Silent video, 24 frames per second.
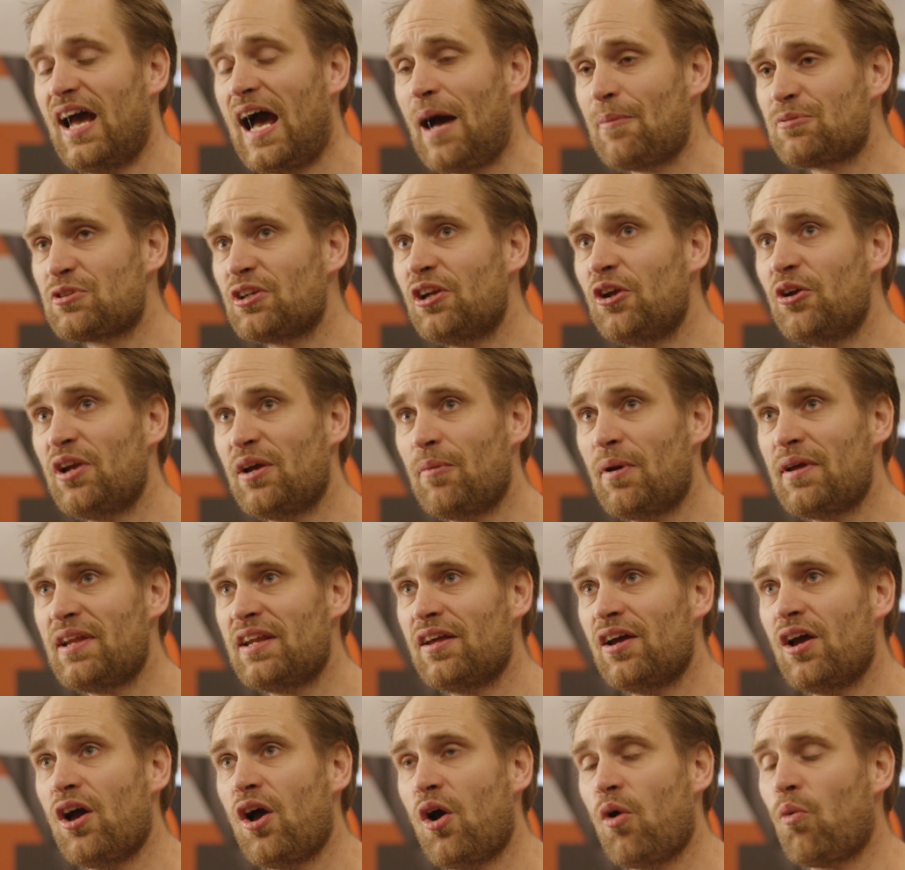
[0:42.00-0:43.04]
Absolutely. I mean,
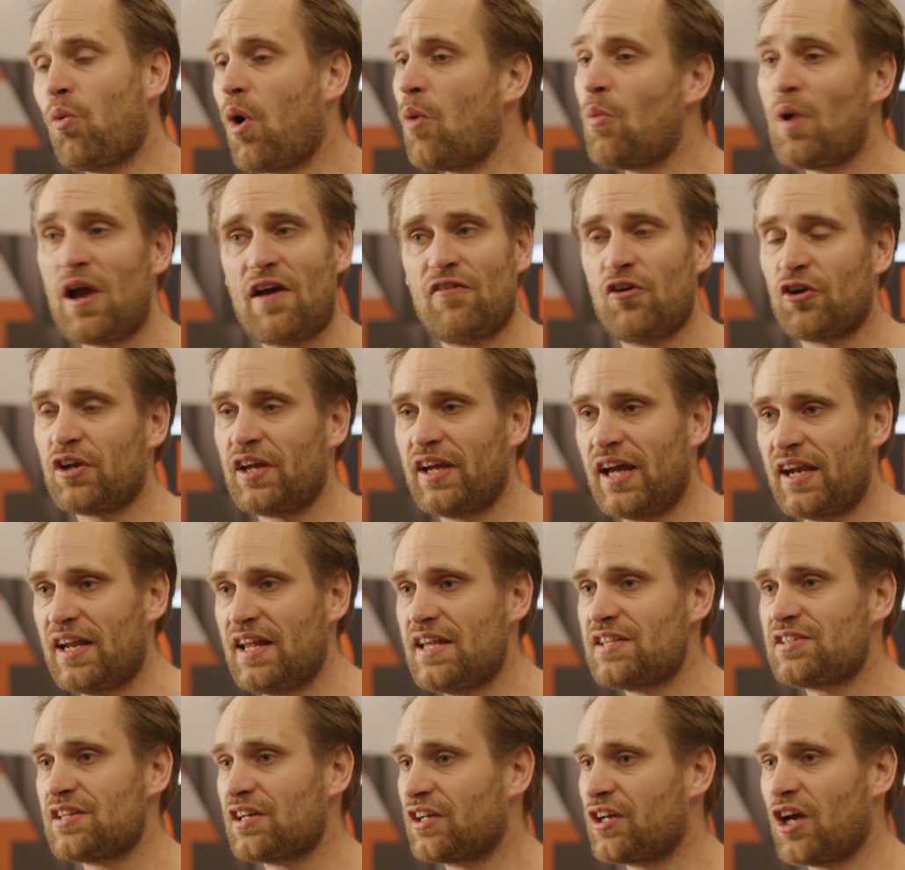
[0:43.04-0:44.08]
one way of looking at it
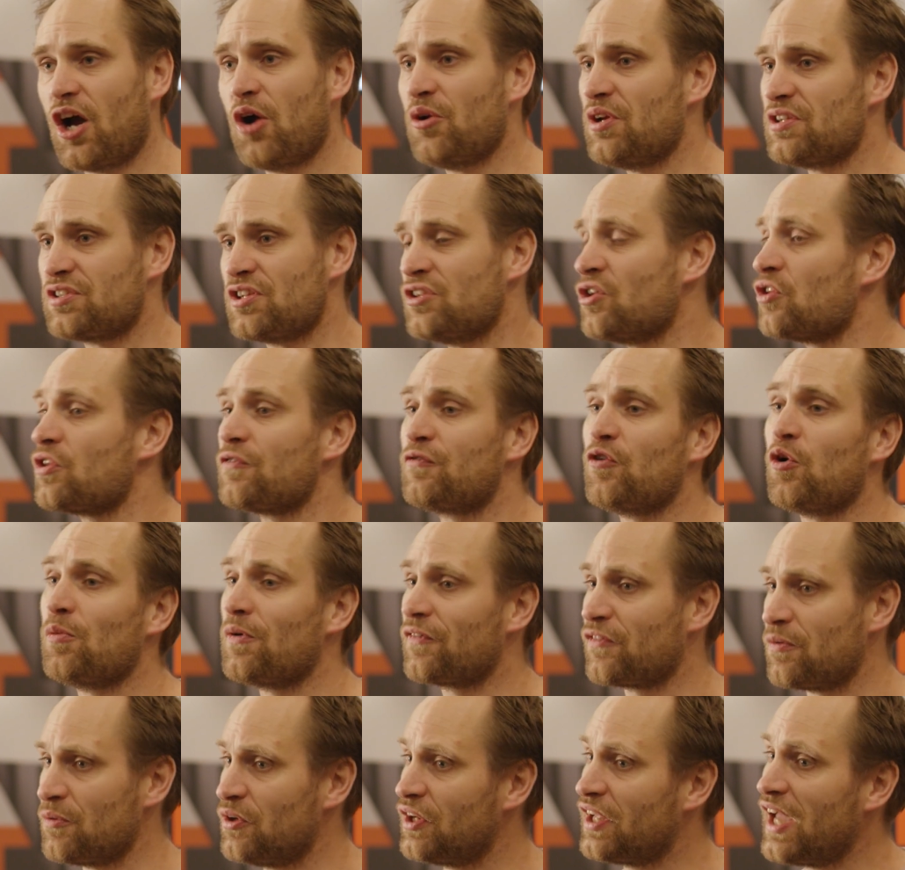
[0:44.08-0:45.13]
is that code is another form
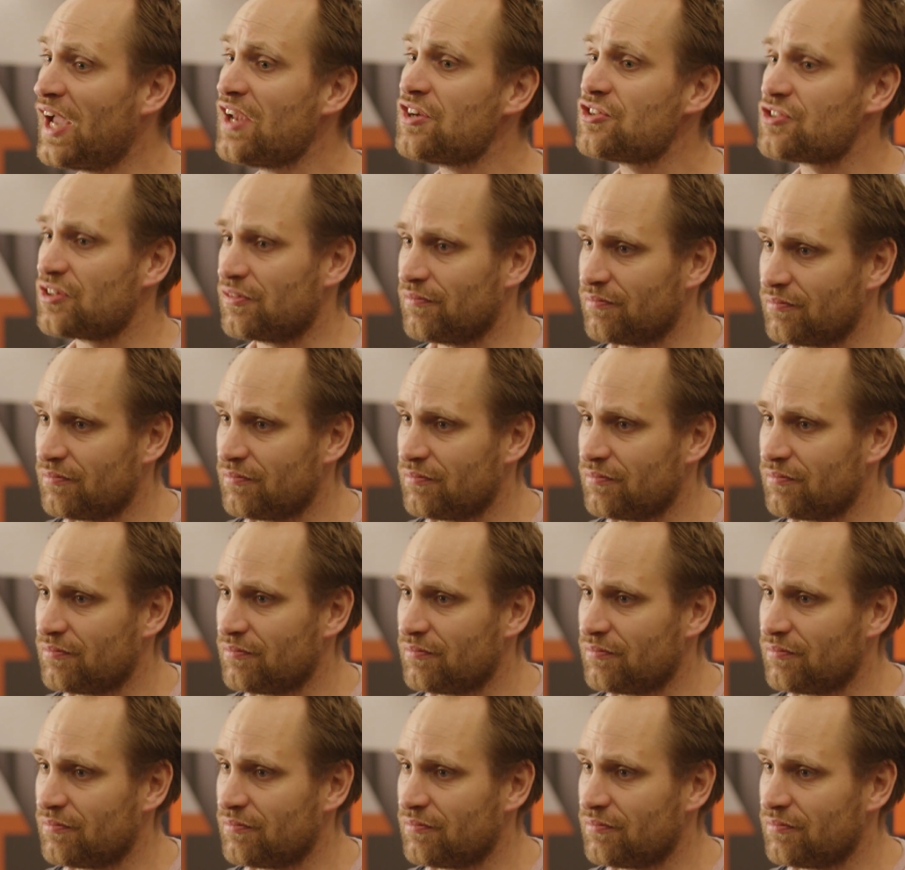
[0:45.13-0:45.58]
of communication.